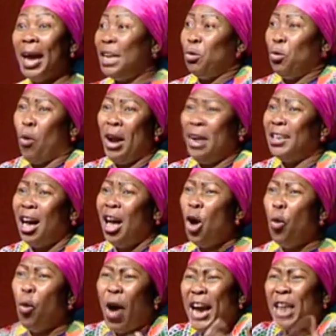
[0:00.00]
and wonder,
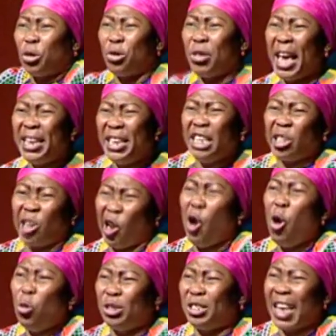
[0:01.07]
why do they need
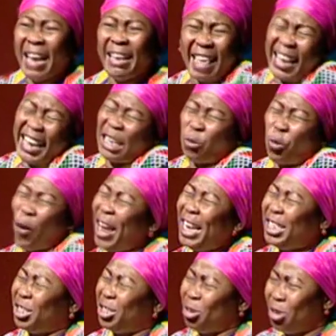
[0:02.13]
clothes? They get
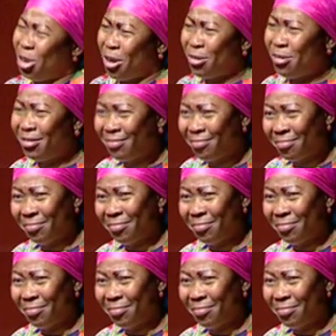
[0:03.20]
wet, you know.